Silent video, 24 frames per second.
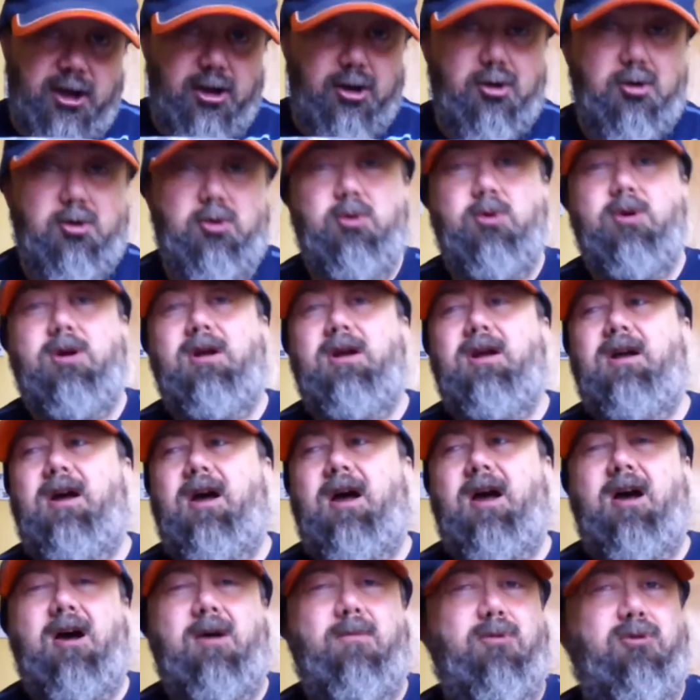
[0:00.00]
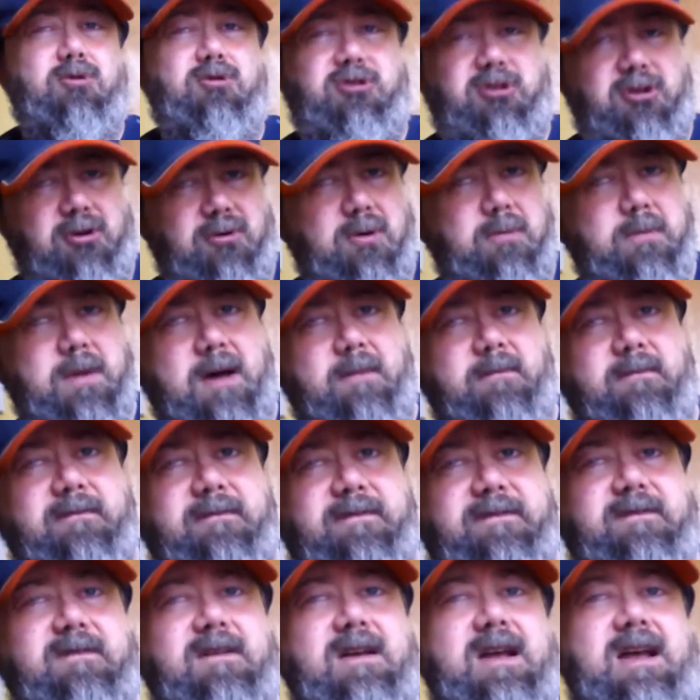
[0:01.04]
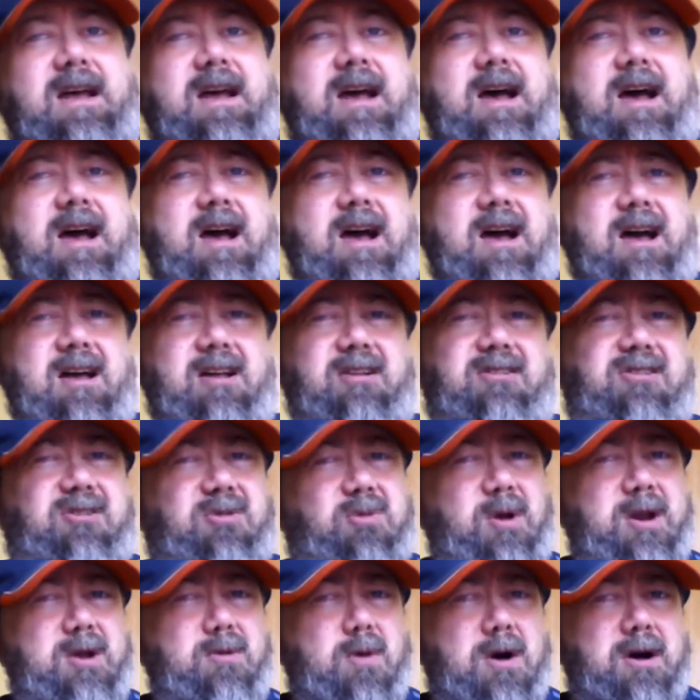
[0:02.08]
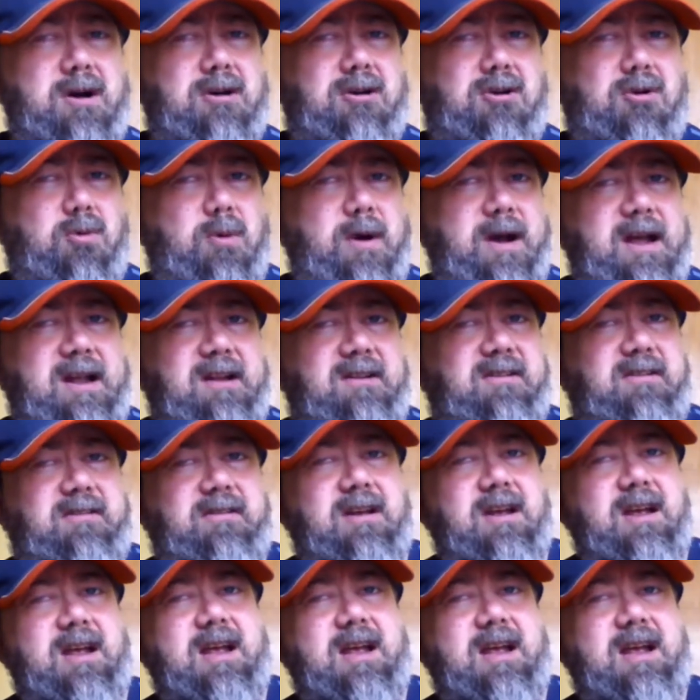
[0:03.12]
do, I'm on 2 a month, 21 quid,